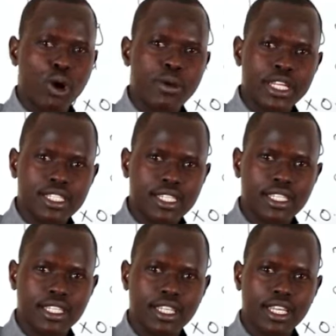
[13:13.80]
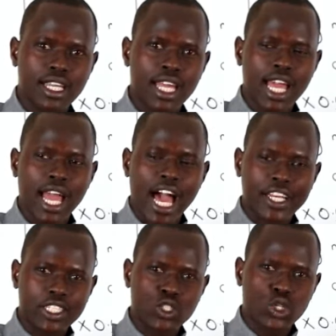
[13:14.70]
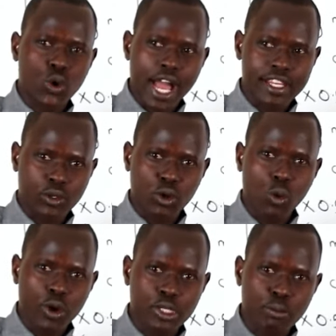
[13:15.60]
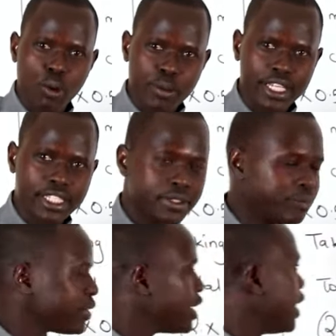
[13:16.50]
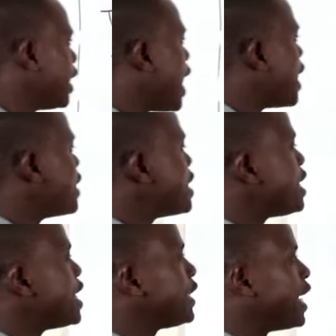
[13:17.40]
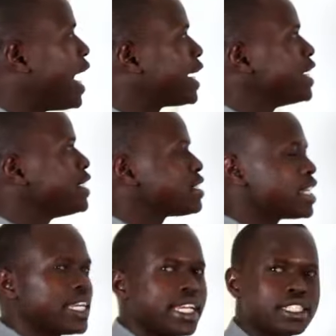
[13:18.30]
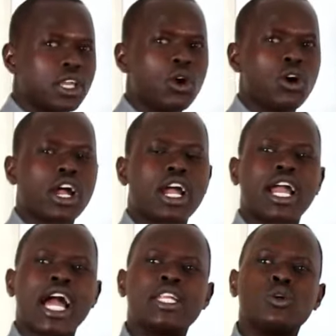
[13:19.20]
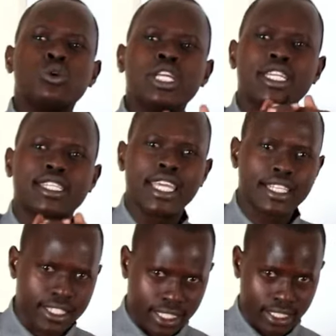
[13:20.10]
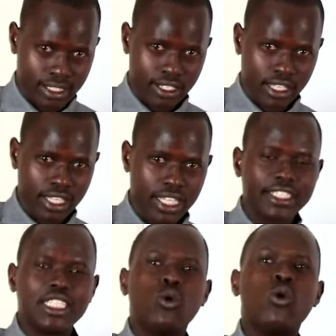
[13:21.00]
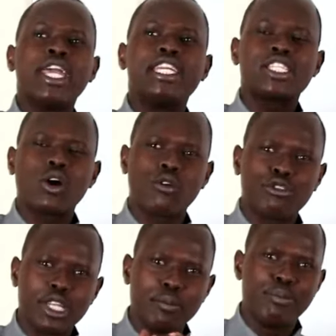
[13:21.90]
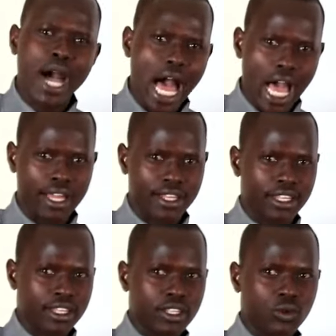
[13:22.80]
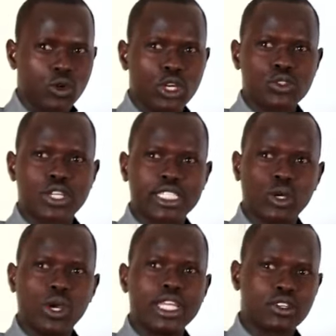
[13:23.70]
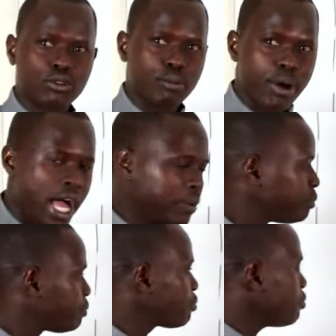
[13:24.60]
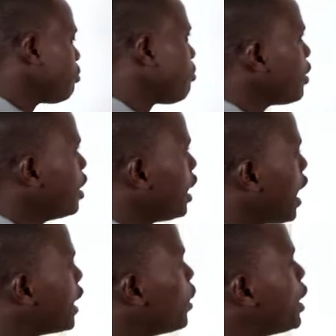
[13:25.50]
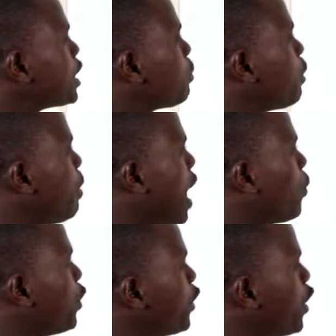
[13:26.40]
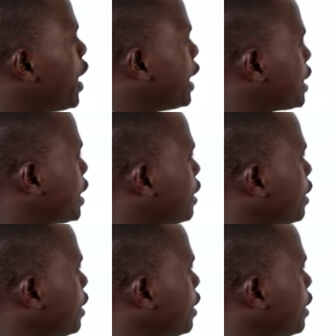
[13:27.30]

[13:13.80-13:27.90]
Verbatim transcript: moments and the total anti-clockwise moment. And then later again they say that can we get the weight of the bar? You're going to get the weight of the bar. And the weight of the bar, we know that